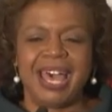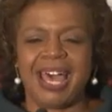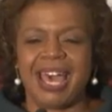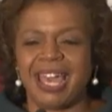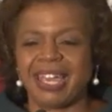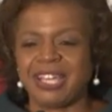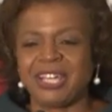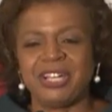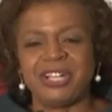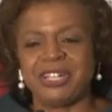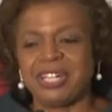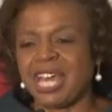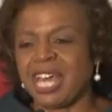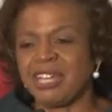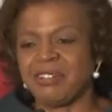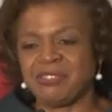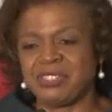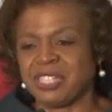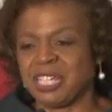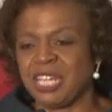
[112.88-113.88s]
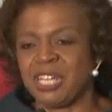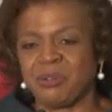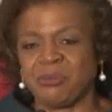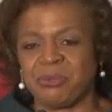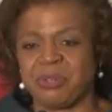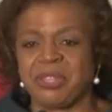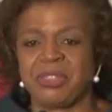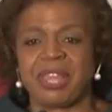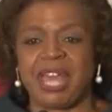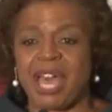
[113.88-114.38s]
I could not have done it
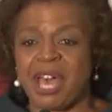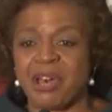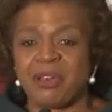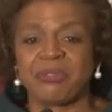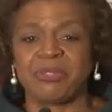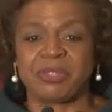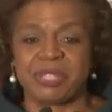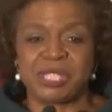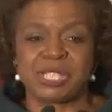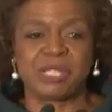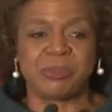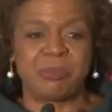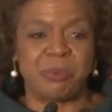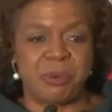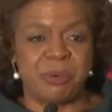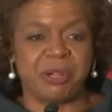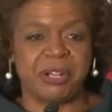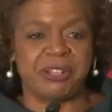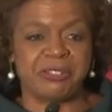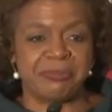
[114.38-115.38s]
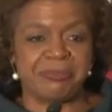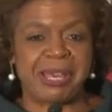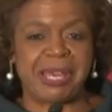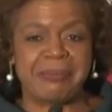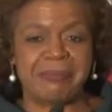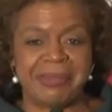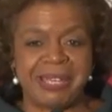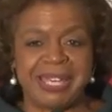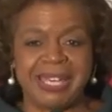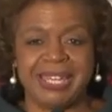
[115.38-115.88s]
without the support of
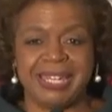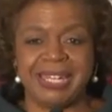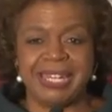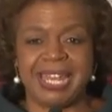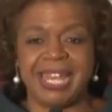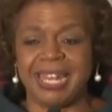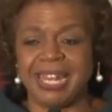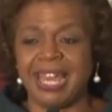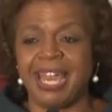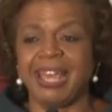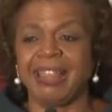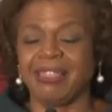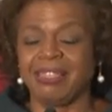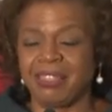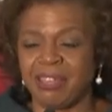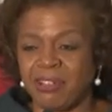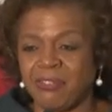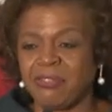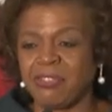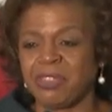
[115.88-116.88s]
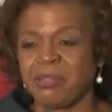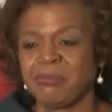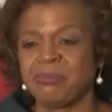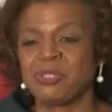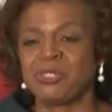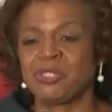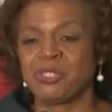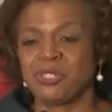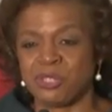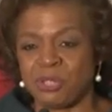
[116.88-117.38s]
my men, and I love them
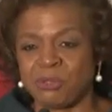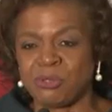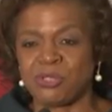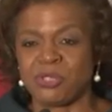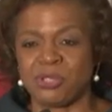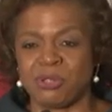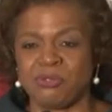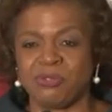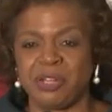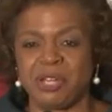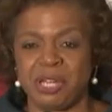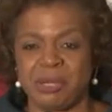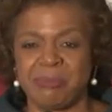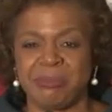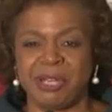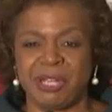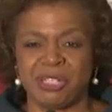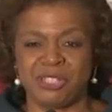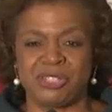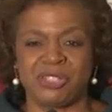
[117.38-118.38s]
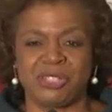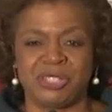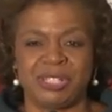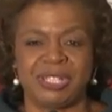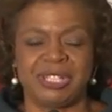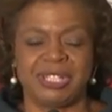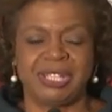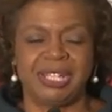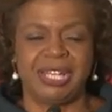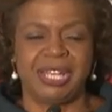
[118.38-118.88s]
so very much,
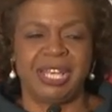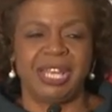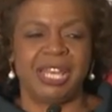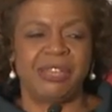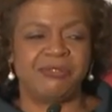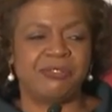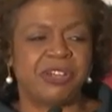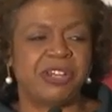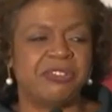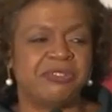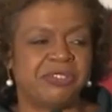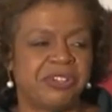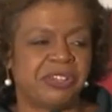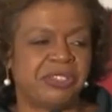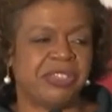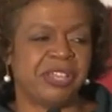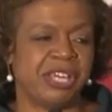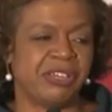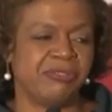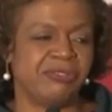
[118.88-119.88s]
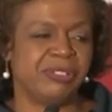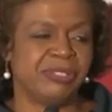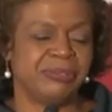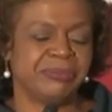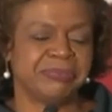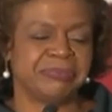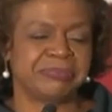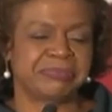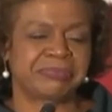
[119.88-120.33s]
and very, very thankful.